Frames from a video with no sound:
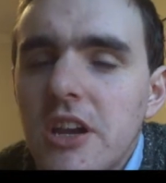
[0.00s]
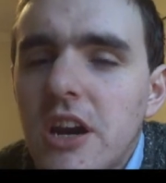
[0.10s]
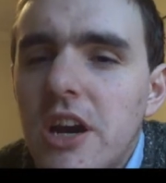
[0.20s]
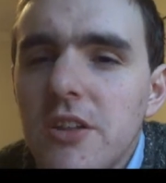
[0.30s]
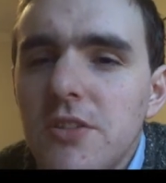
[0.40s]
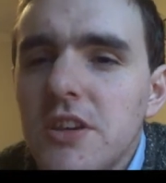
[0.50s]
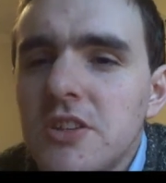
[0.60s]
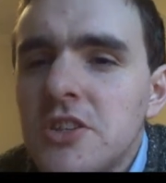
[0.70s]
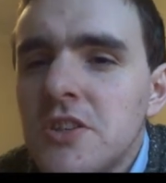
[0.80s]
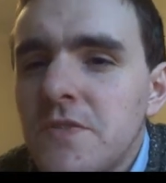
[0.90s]
I don't think
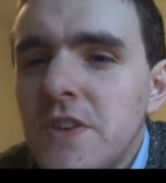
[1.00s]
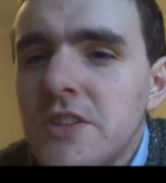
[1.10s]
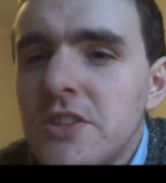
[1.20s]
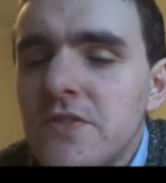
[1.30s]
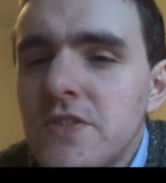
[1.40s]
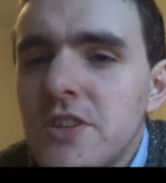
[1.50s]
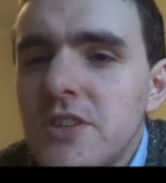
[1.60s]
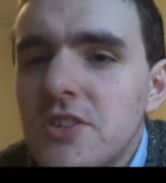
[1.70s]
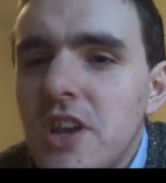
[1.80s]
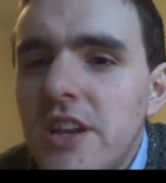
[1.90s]
it's as offensive
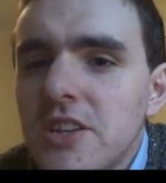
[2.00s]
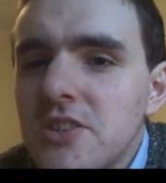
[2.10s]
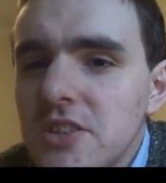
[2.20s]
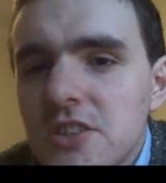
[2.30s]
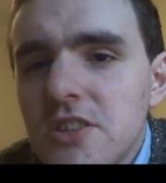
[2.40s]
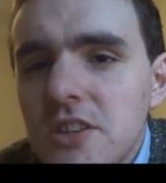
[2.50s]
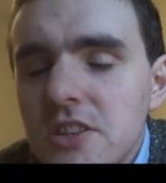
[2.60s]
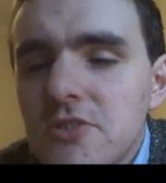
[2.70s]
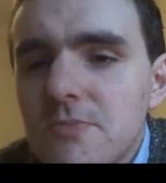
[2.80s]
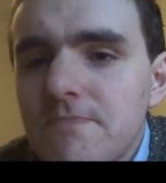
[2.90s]
as Alex thinks it
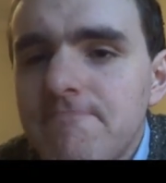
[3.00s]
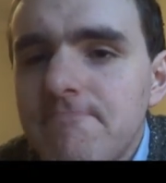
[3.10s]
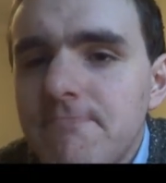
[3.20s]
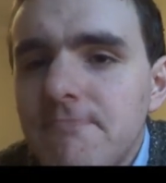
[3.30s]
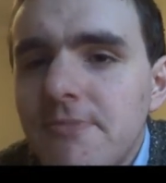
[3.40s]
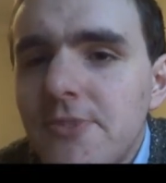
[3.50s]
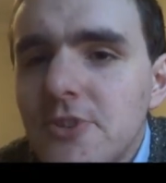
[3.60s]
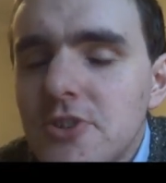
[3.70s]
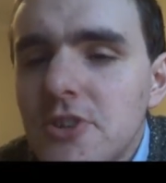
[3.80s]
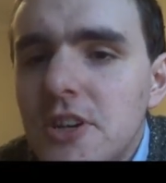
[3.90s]
is, for
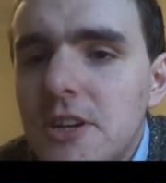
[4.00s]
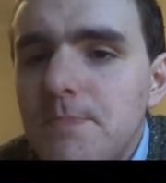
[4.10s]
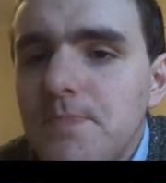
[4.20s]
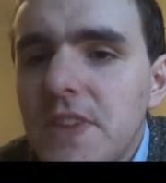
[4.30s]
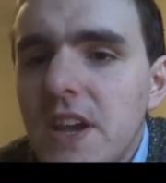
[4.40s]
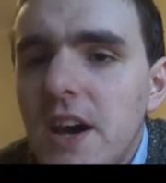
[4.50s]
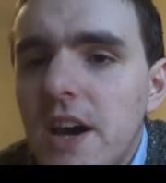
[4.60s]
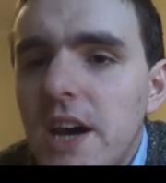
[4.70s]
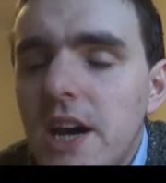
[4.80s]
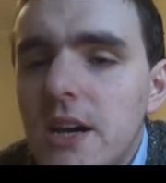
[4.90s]
a start.
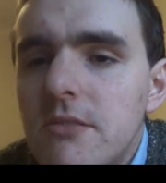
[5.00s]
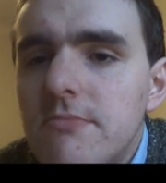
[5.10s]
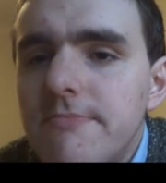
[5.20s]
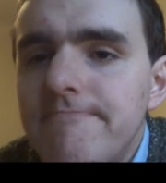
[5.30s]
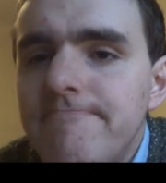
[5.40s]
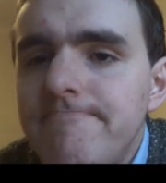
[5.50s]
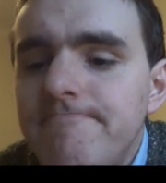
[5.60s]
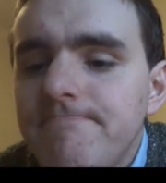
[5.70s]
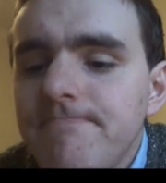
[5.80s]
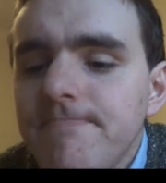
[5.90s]
Um,
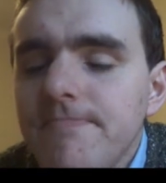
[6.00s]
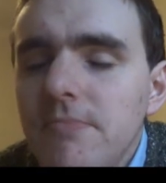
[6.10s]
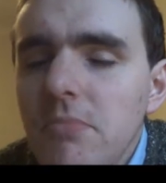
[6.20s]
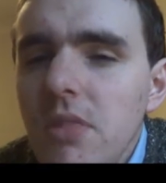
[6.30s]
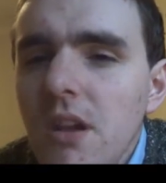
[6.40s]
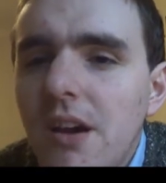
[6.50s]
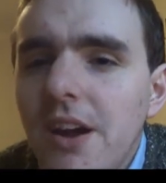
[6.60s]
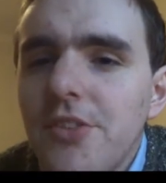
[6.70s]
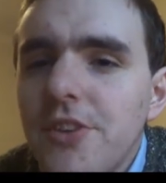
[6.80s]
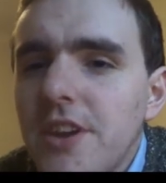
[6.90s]

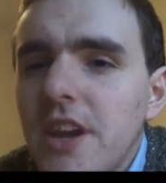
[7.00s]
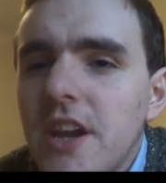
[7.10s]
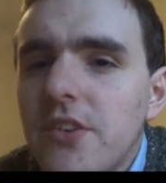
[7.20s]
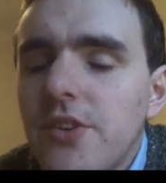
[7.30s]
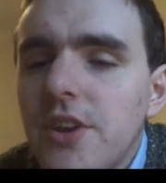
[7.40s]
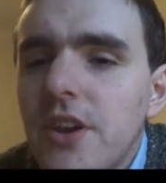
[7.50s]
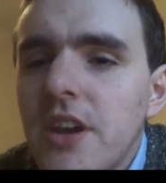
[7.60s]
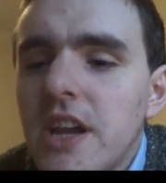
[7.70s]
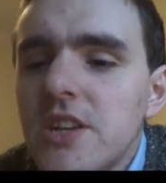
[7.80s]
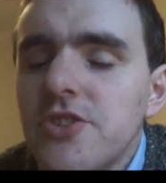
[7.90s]
I think it has a
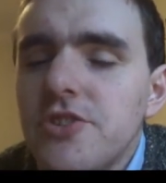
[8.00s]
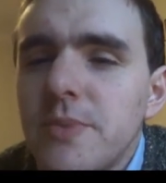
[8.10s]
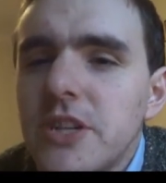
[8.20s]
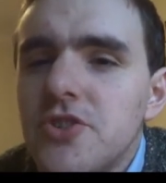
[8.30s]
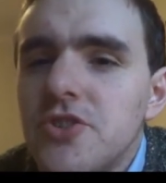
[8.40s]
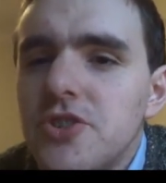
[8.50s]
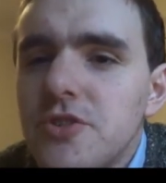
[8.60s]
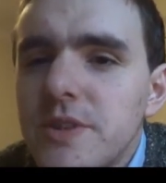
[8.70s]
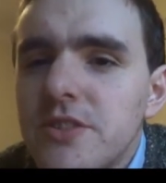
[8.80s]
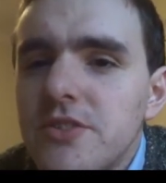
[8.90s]
it has a dimension
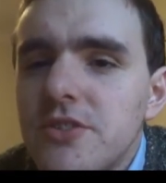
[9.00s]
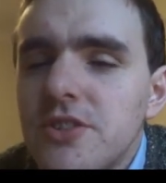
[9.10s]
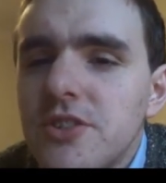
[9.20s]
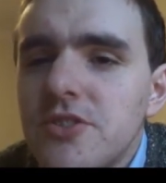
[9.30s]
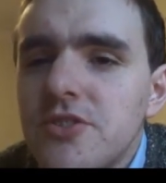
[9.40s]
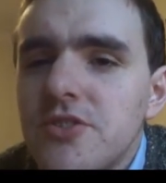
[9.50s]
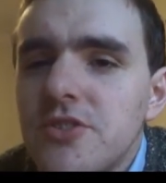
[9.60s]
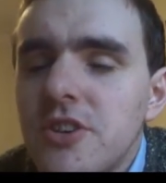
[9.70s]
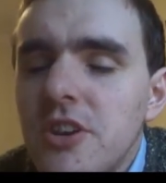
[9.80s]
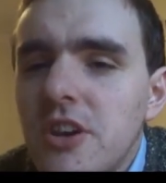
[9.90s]
to it that it's